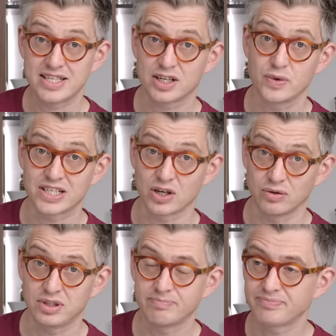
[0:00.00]
six weeks
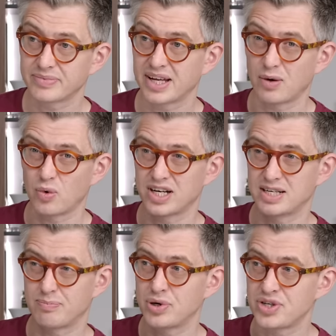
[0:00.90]
old, and I wanted
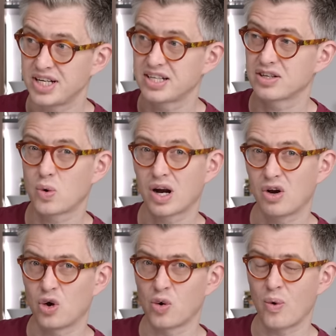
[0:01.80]
to push it quite a
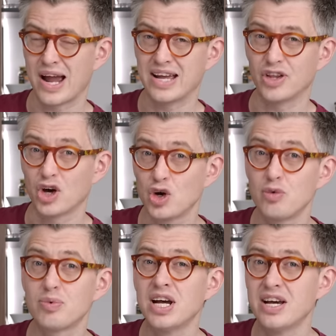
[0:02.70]
long way in the hope